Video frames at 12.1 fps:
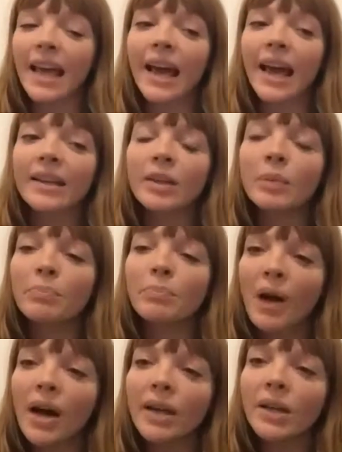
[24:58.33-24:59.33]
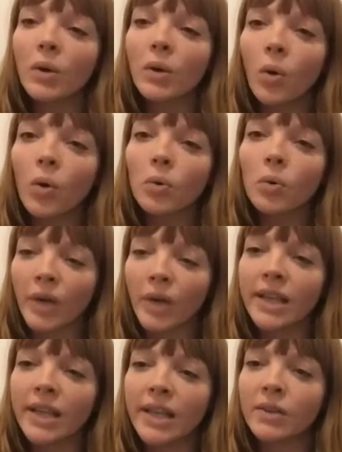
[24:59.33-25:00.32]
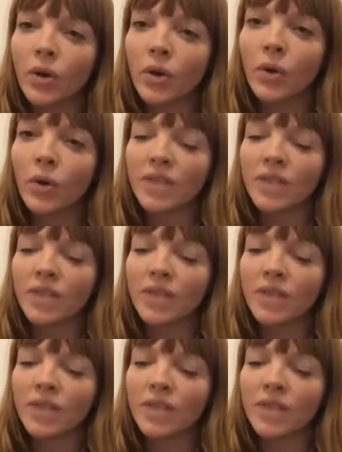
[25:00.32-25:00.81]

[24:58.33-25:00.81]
And the body already